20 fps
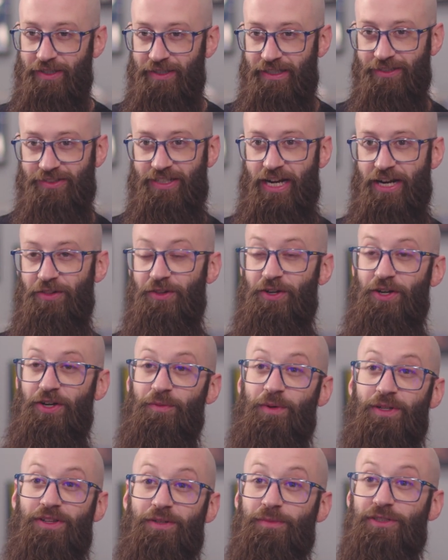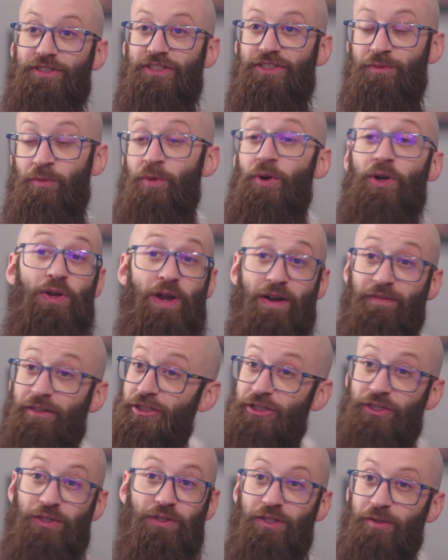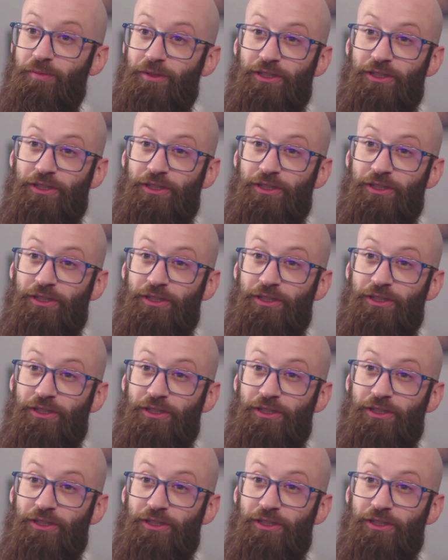You just got to learn where you have to shoot on the